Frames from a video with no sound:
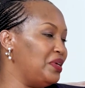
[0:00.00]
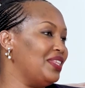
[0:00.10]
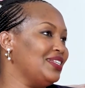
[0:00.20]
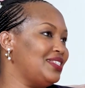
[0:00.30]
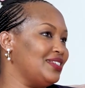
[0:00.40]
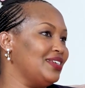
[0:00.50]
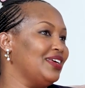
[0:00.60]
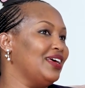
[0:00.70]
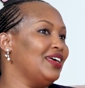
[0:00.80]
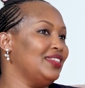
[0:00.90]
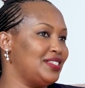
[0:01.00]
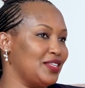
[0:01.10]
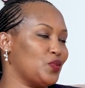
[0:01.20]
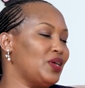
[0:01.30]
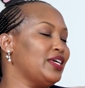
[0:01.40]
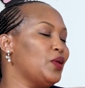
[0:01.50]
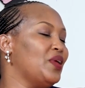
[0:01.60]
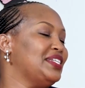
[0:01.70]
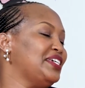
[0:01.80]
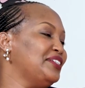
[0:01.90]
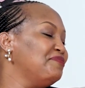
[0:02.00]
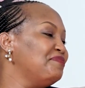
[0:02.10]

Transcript: me that this is what I wanted.